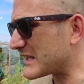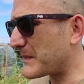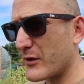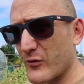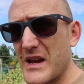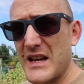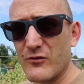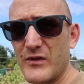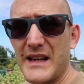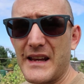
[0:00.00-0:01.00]
been
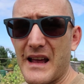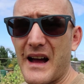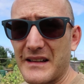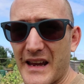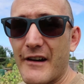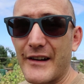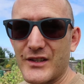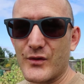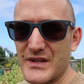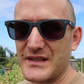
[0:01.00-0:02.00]
really
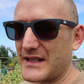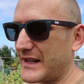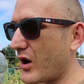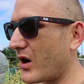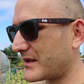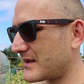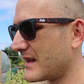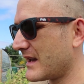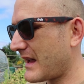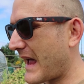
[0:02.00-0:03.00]
uncharacteristically hot
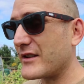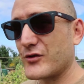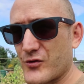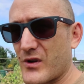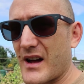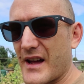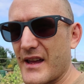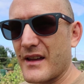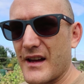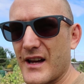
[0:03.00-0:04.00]
and
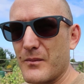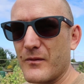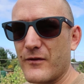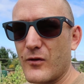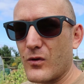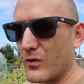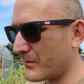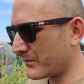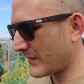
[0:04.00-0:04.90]
dry for